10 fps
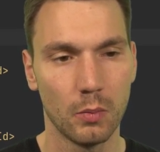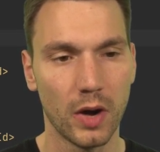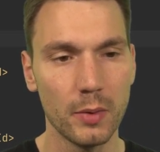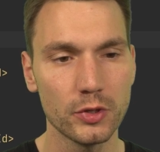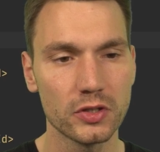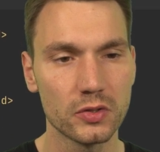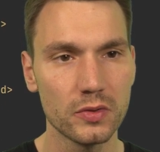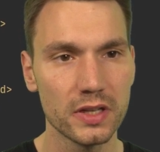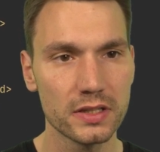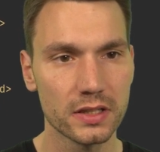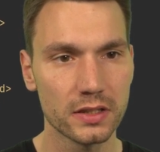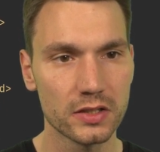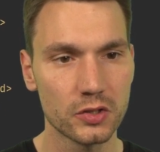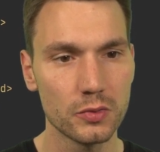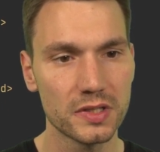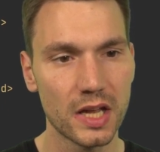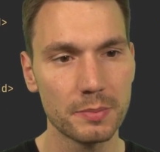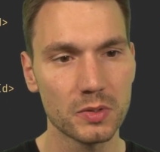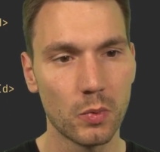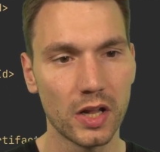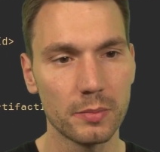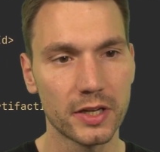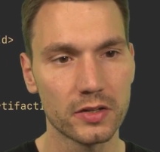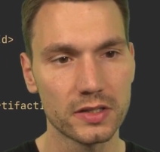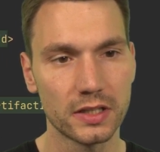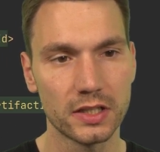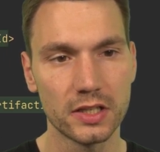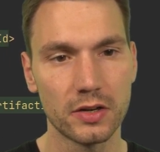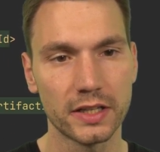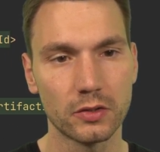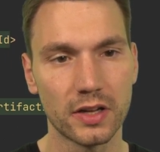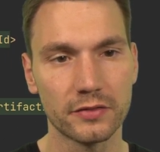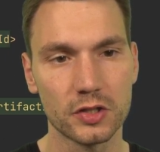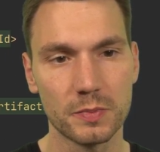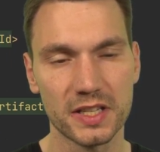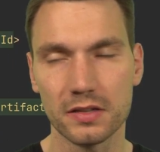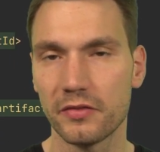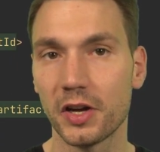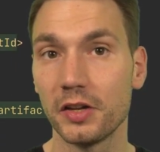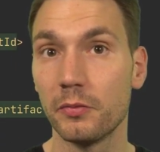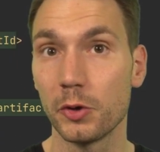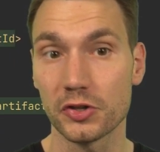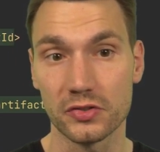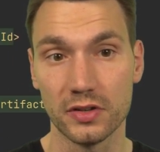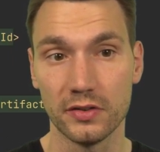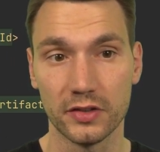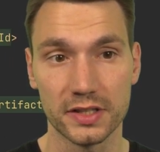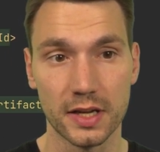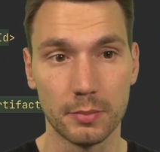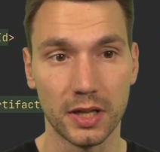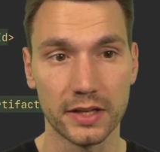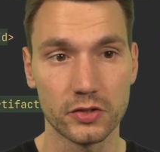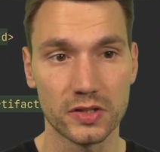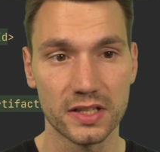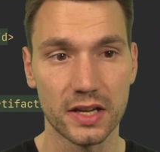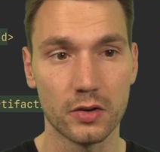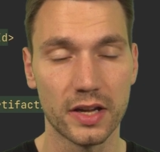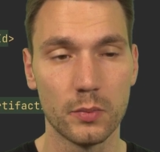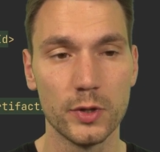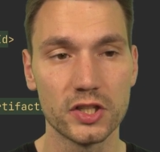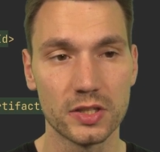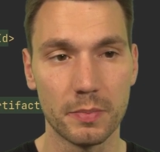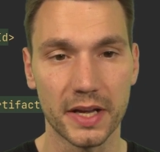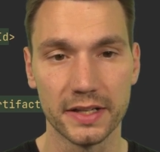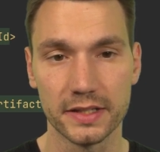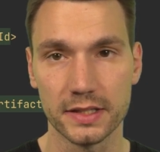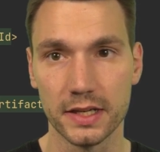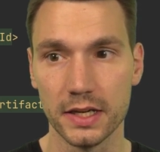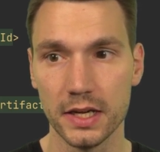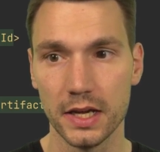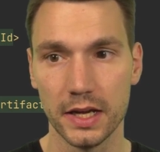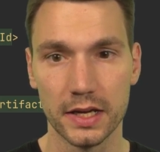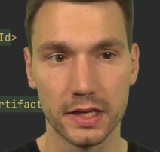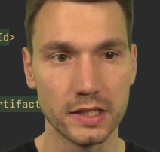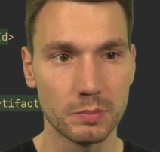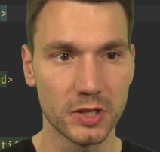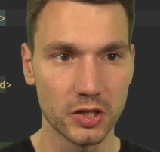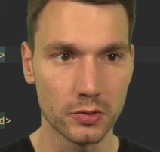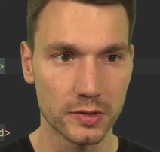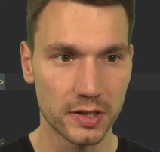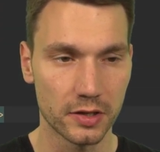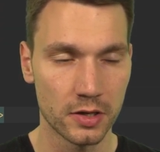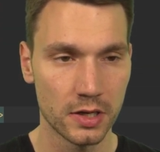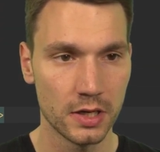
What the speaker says: Why would you do this in these two steps? Well, because then here I don't have to specify the version. For example, I just say, okay, which dependency is being used here.